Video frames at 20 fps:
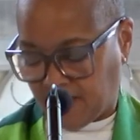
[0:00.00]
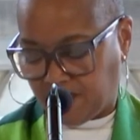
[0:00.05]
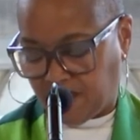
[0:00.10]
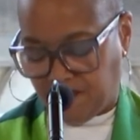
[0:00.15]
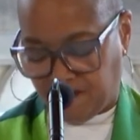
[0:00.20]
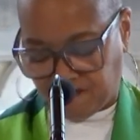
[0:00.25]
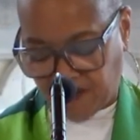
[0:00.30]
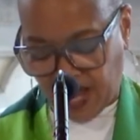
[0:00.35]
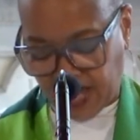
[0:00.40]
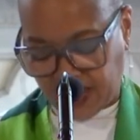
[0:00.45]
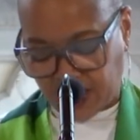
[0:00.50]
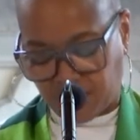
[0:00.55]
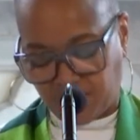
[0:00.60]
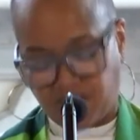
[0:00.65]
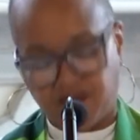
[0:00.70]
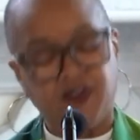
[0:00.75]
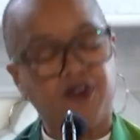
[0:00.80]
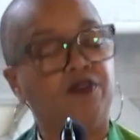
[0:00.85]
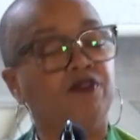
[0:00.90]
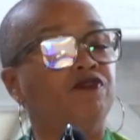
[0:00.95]
of the fight
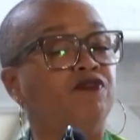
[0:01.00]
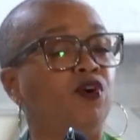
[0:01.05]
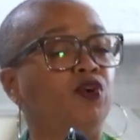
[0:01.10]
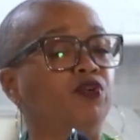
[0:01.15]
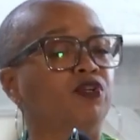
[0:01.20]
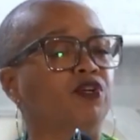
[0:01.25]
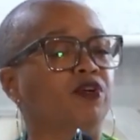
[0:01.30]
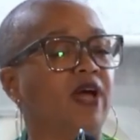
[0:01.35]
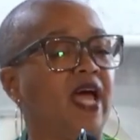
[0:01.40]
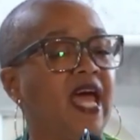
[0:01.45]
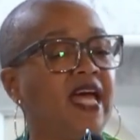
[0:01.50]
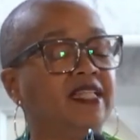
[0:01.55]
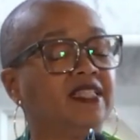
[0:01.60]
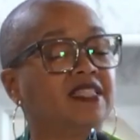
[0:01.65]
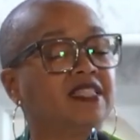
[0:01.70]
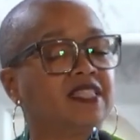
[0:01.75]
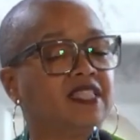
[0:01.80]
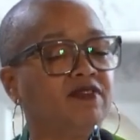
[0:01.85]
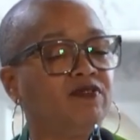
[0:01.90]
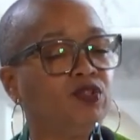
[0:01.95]
for voter and
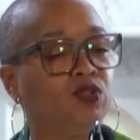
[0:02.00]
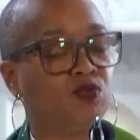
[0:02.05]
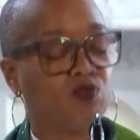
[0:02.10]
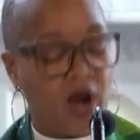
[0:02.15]
civil